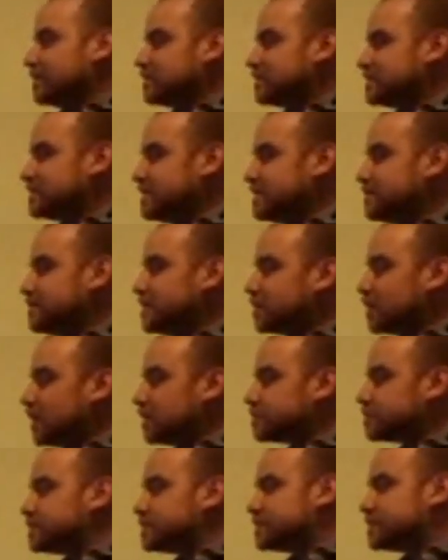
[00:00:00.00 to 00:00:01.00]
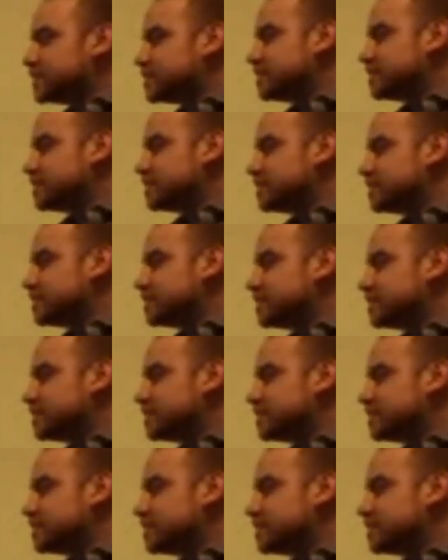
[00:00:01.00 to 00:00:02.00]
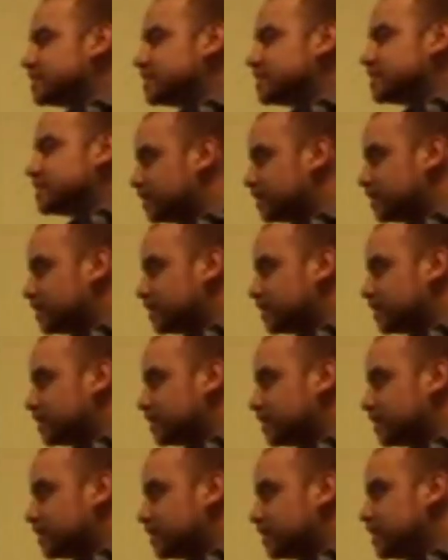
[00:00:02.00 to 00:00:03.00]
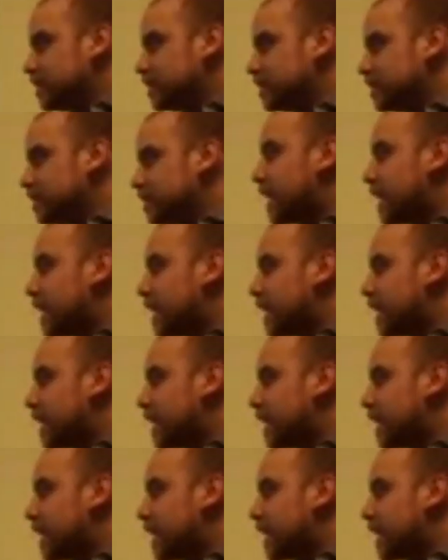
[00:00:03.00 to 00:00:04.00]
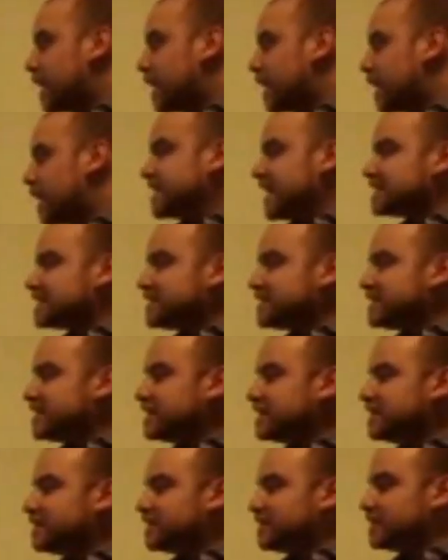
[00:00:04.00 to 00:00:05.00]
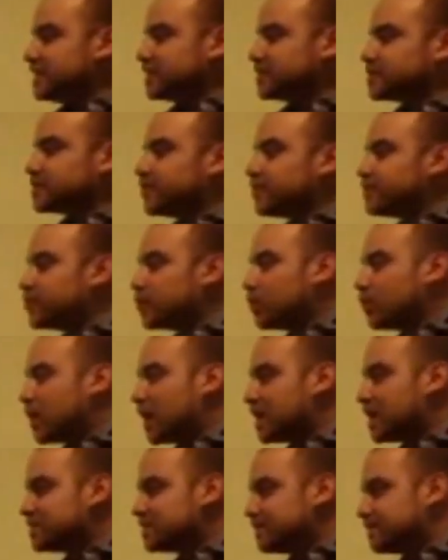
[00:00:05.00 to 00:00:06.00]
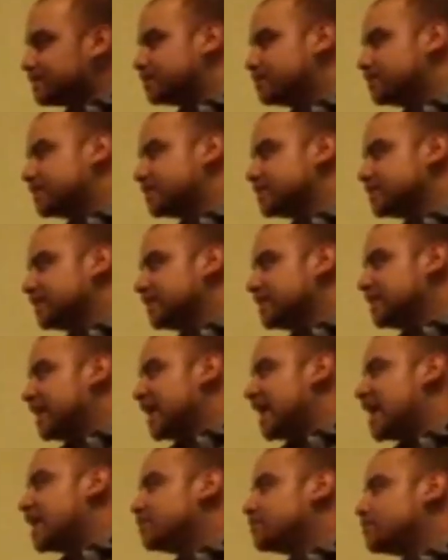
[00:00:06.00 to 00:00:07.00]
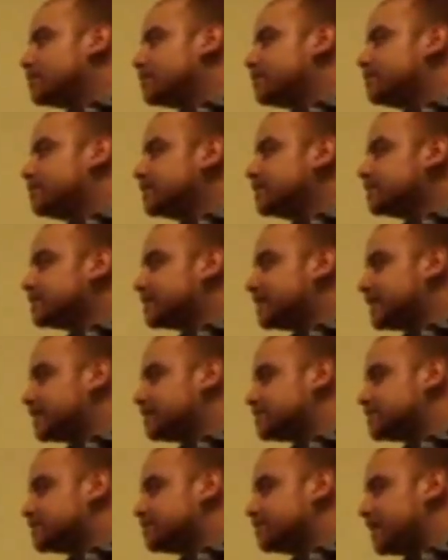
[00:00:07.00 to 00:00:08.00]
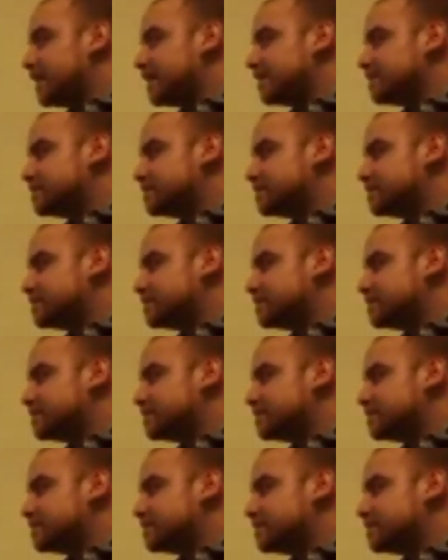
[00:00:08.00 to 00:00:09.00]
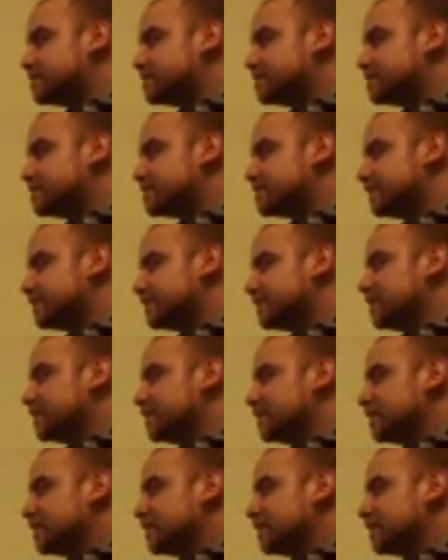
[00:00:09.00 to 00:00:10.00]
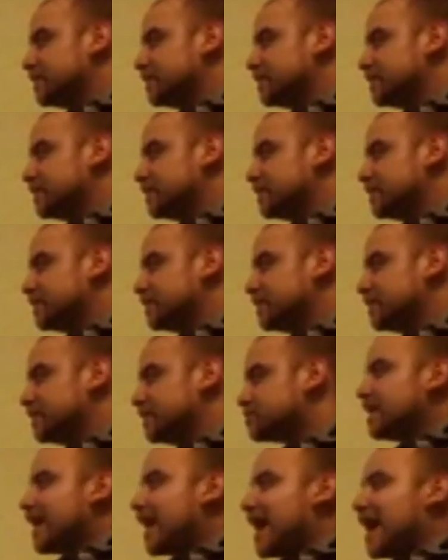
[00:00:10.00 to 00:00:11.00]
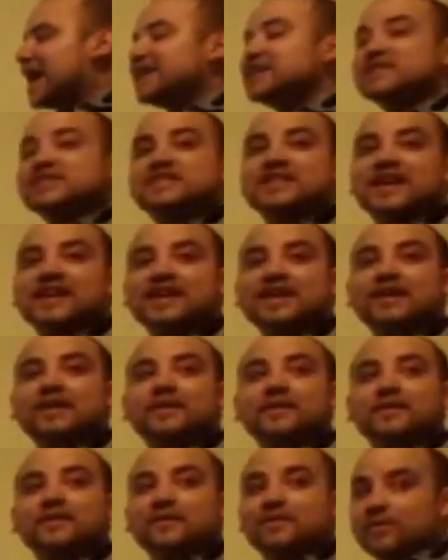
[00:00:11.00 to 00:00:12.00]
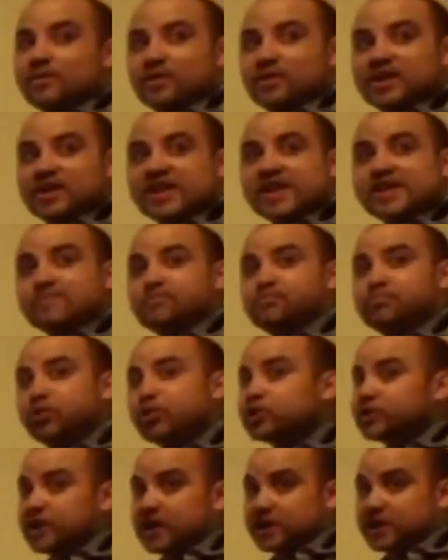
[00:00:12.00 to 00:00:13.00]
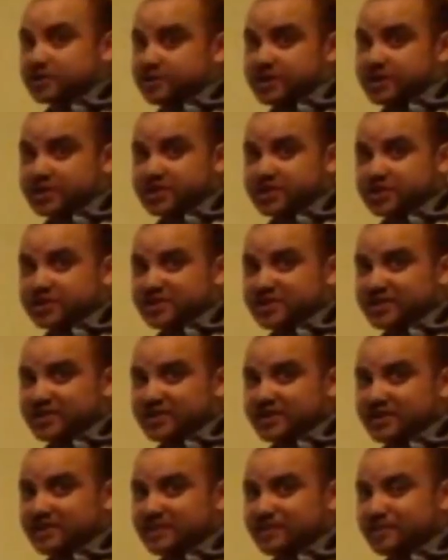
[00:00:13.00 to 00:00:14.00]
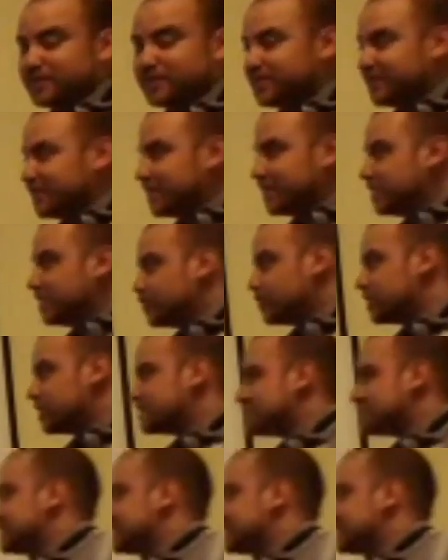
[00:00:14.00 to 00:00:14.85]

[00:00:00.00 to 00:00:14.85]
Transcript: seeming contradictions in his word to snare the proud. He has hidden things from the wise and prudent and revealed them to babes. Luke 10 21. I didn't say he put contradictions in there. What does